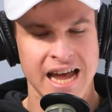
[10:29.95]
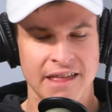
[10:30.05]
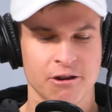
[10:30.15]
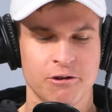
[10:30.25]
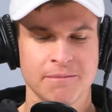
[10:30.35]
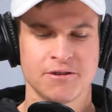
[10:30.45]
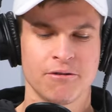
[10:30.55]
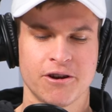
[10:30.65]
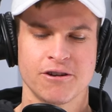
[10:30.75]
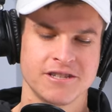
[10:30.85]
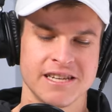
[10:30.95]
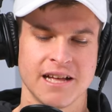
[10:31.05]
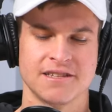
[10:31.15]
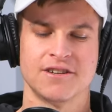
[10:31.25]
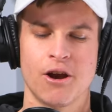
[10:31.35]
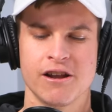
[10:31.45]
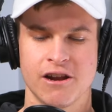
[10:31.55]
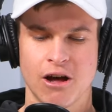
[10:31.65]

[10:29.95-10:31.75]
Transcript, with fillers: and the cryptocurrency that started it